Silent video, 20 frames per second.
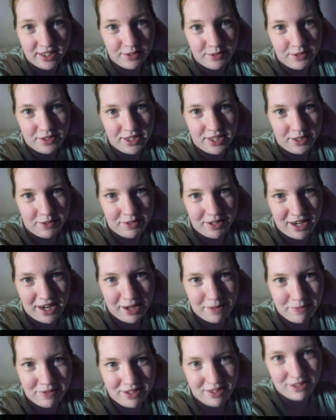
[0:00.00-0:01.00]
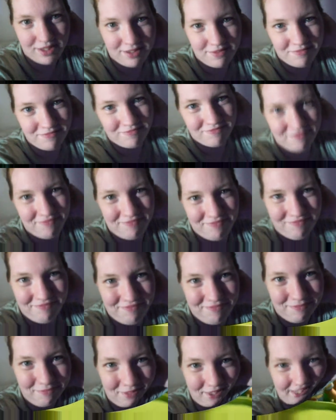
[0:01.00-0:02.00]
We'll see what happens.
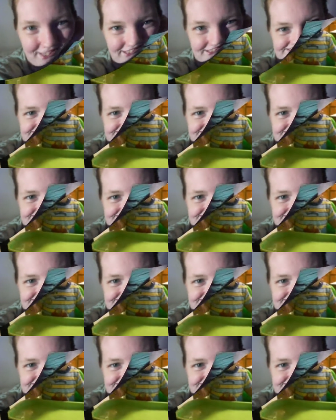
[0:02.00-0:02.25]
Bye.